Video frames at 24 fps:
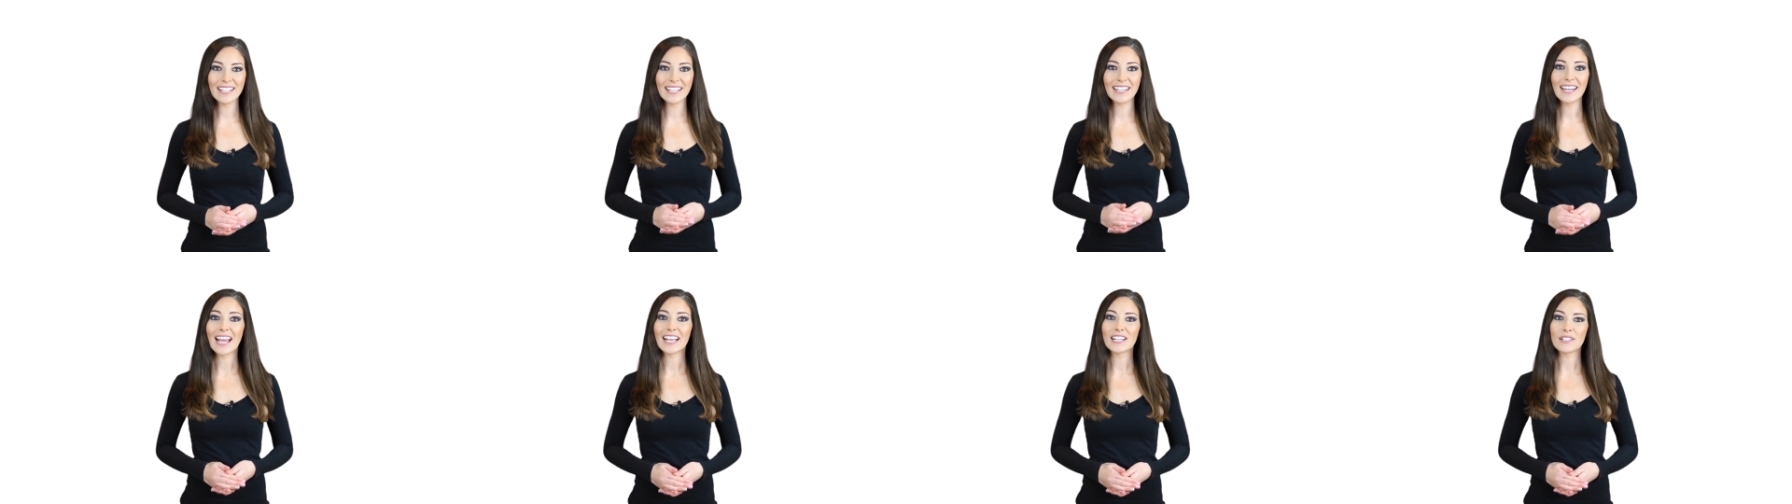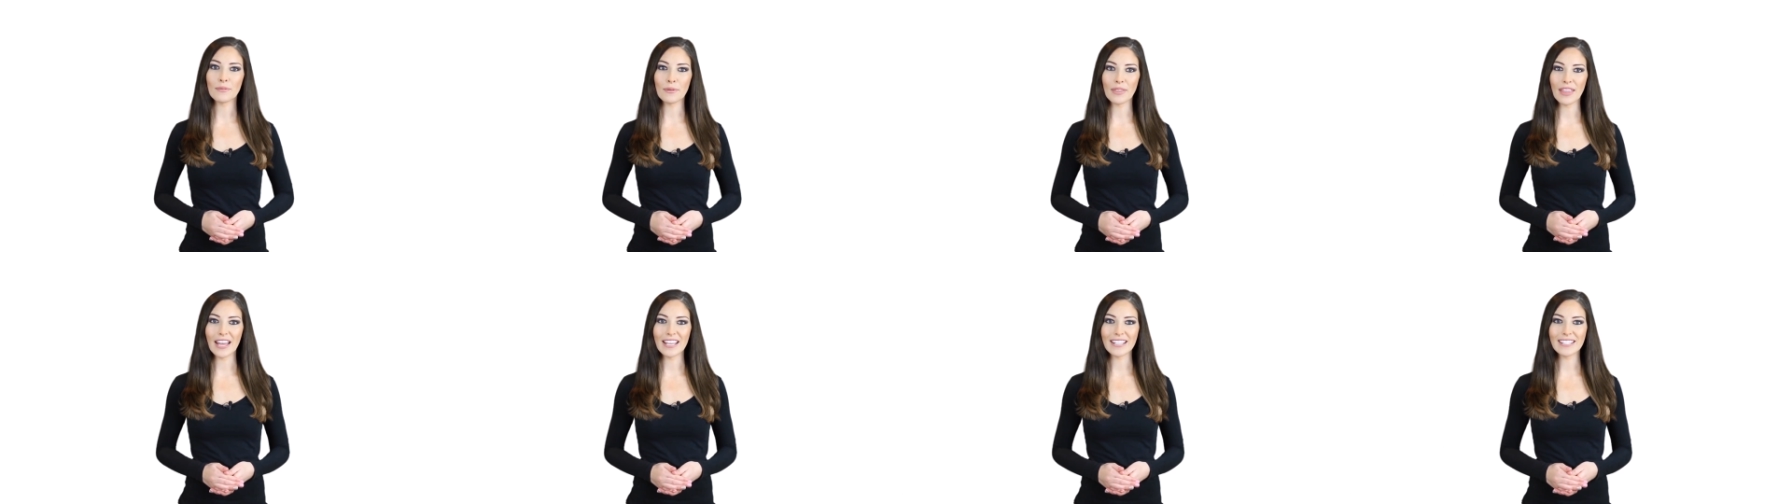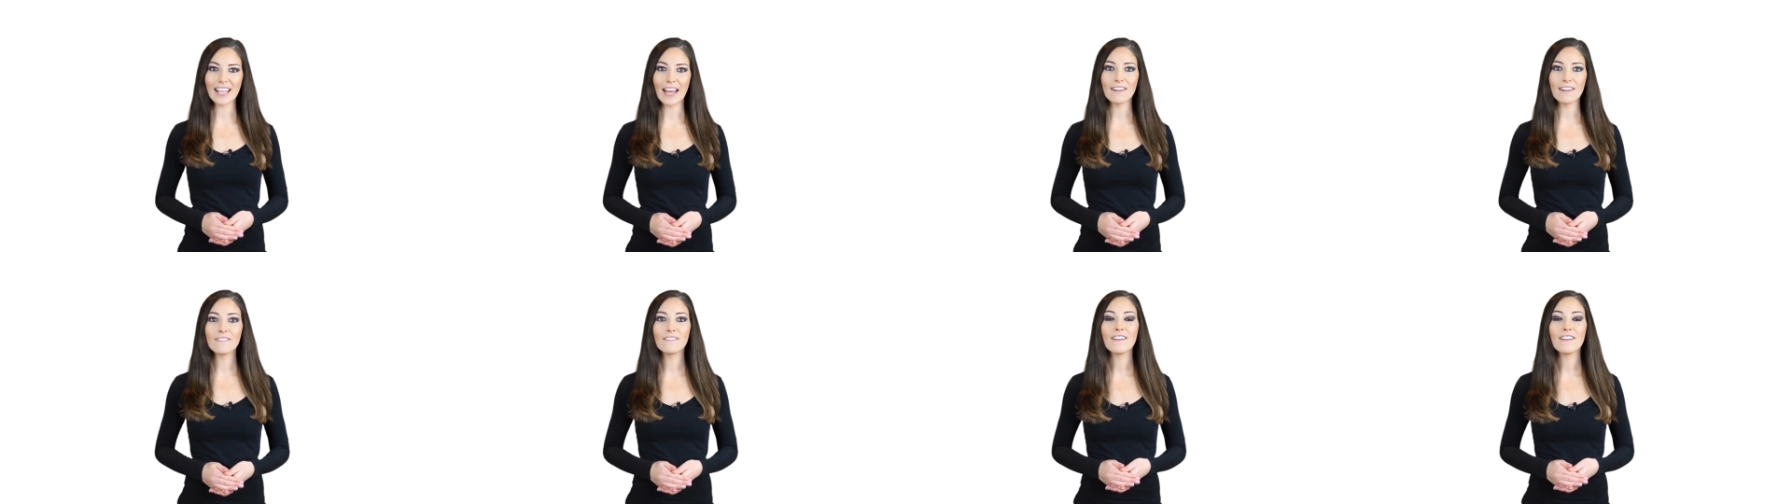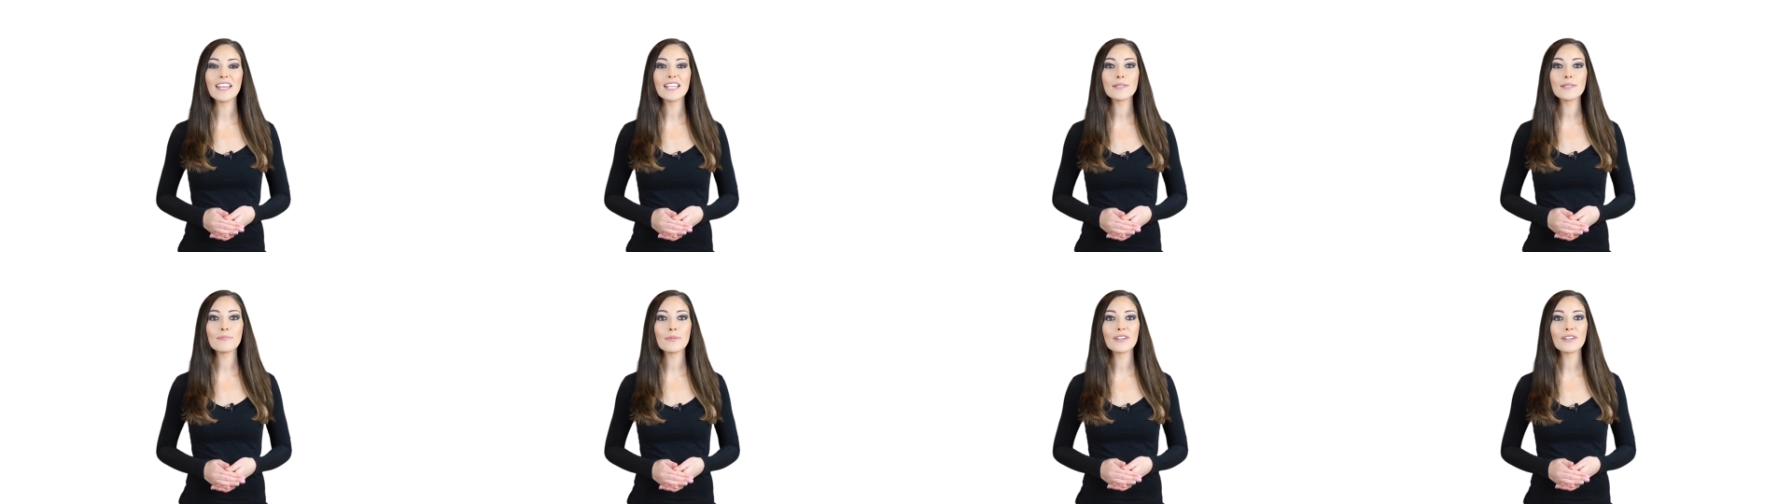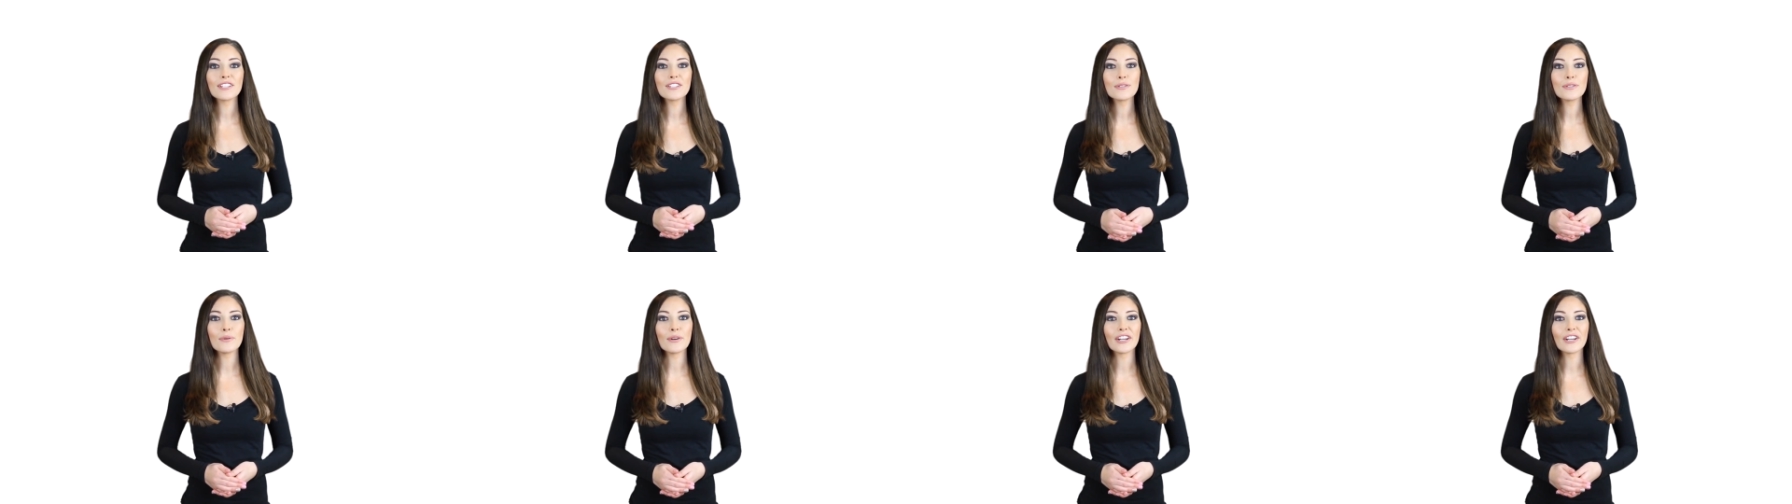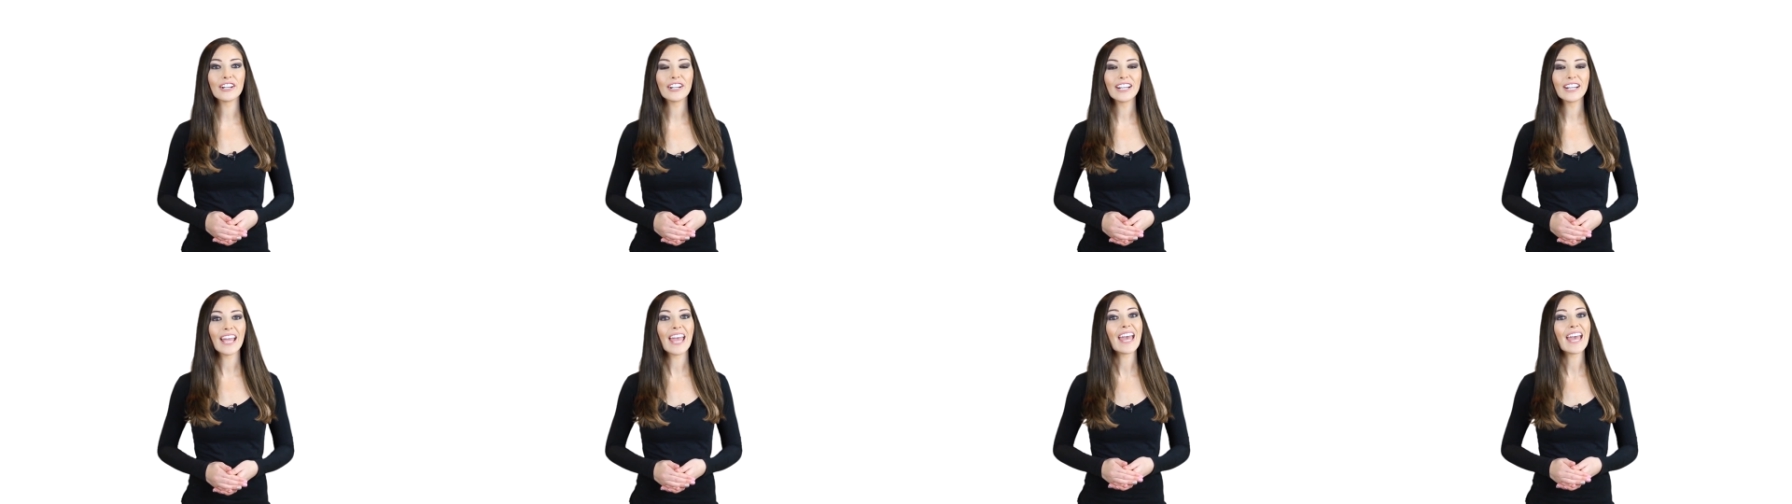connect with us on Facebook,
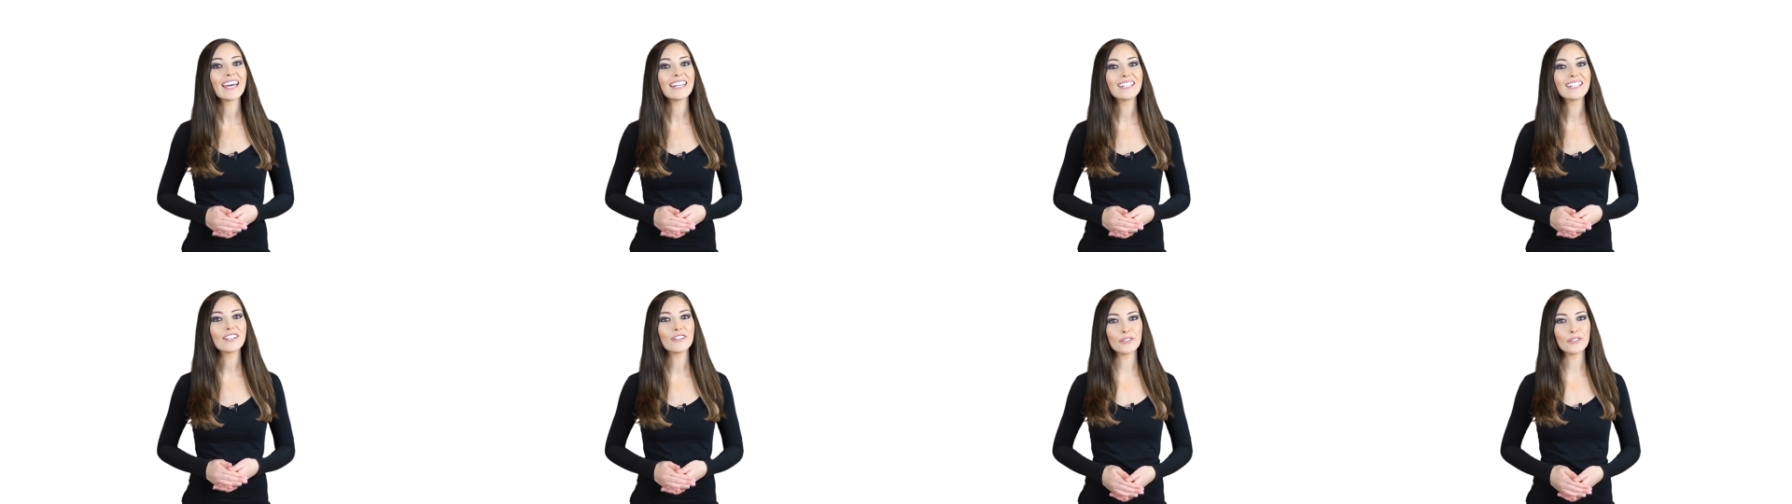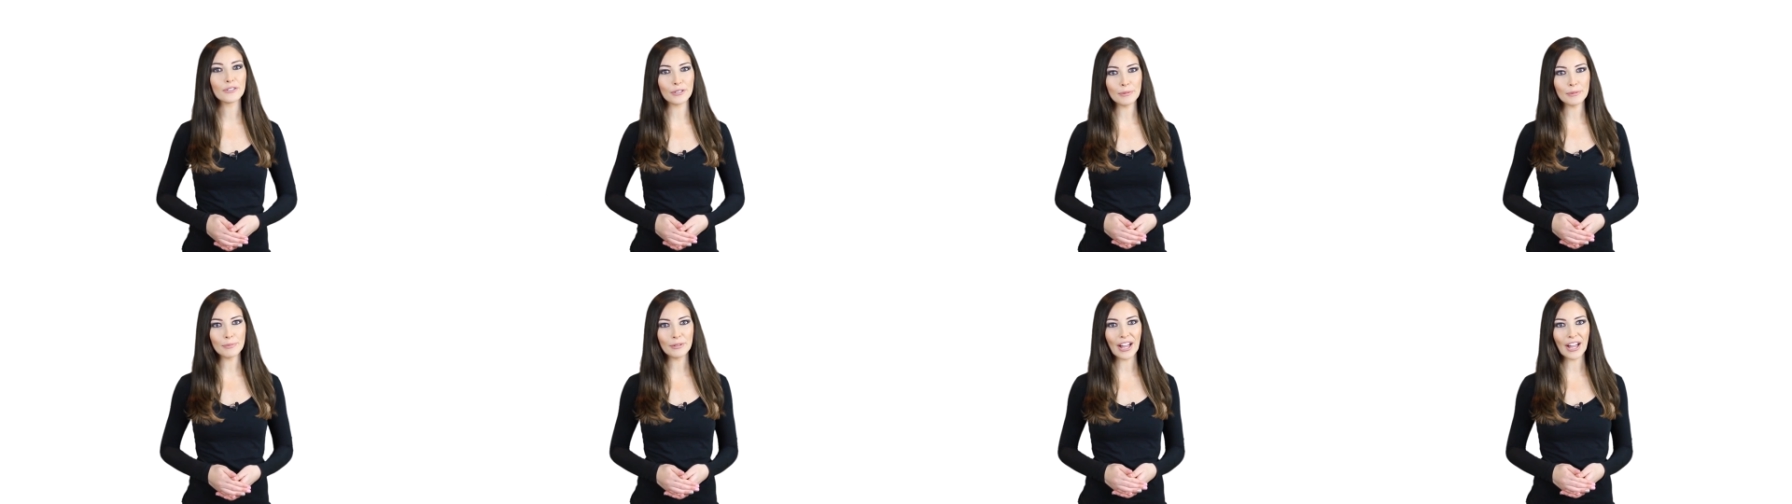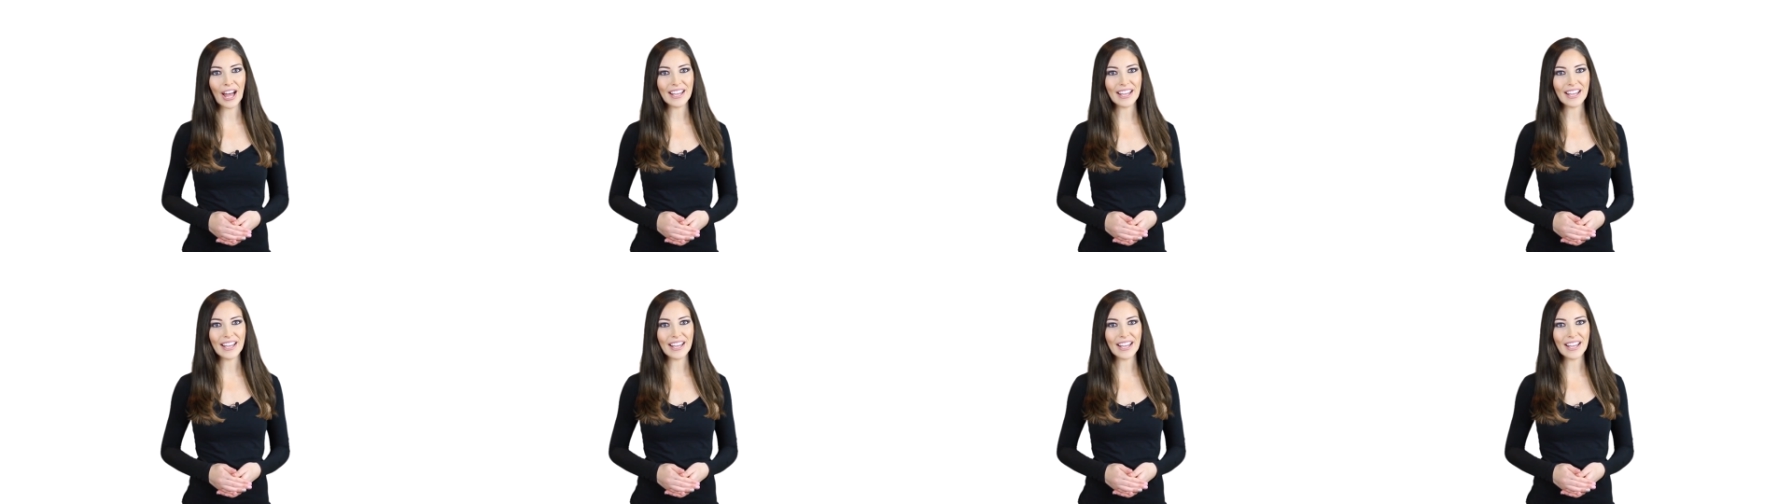Twitter, and Google+.